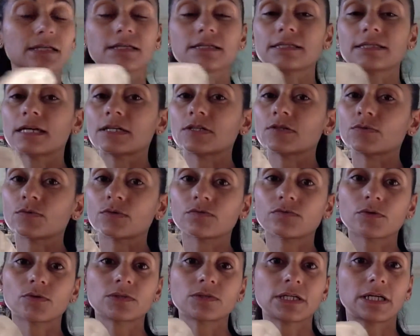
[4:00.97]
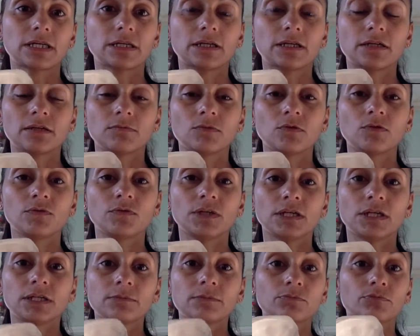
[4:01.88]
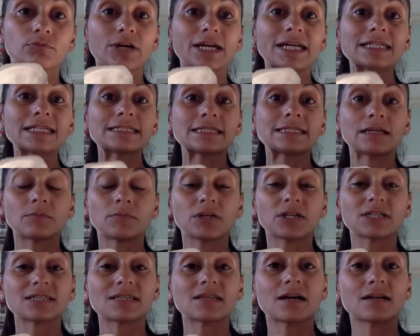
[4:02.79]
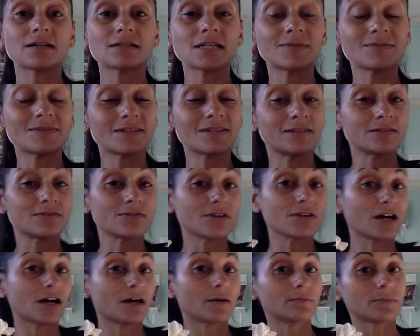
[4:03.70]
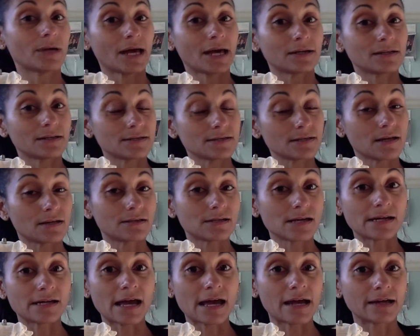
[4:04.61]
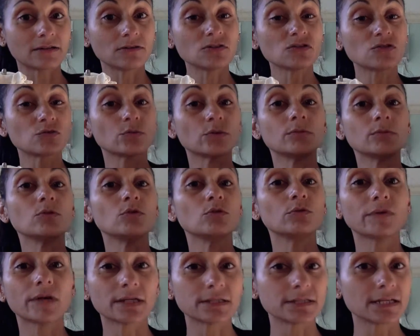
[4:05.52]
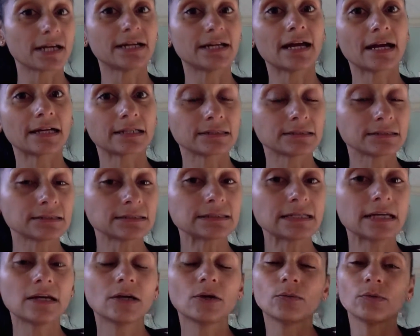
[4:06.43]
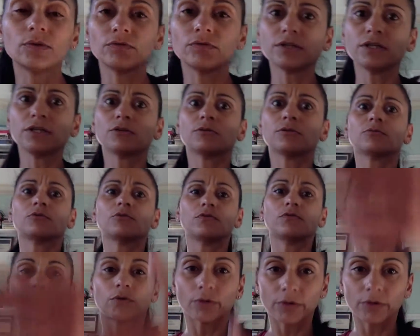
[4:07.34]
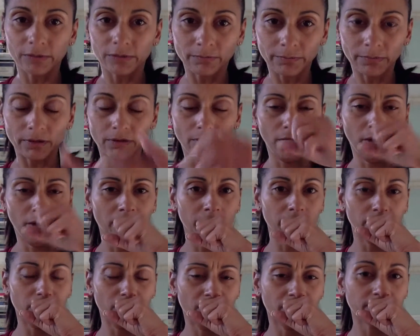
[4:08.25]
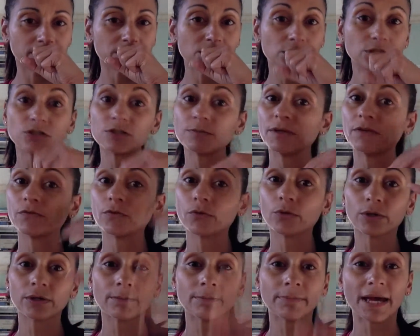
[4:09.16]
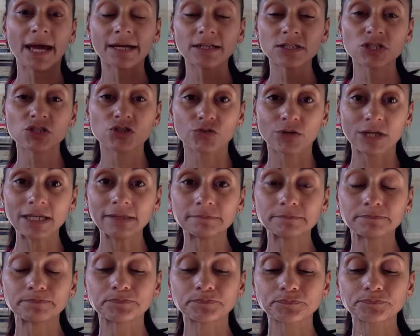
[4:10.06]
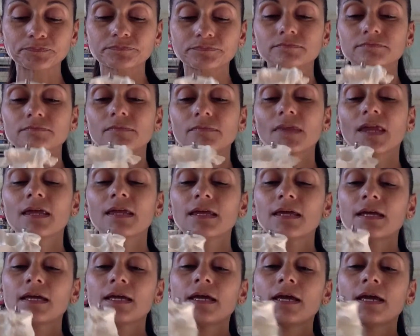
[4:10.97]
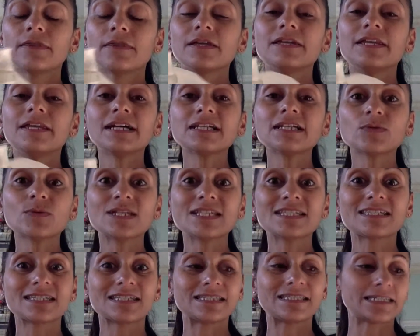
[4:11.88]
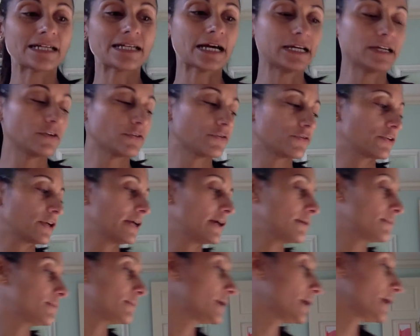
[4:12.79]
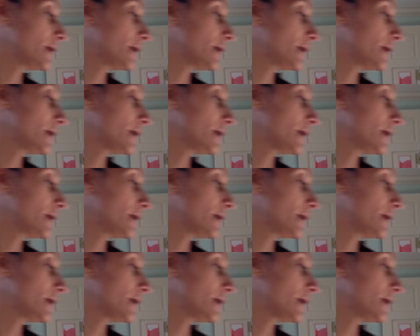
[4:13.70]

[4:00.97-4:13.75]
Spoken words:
us as we're rotating and moving and bracing, because a lot of times things will come at us on diagonals. We move on diagonals. We really don't move forward and, excuse me, forward and back straight. The next one is the diaphragm.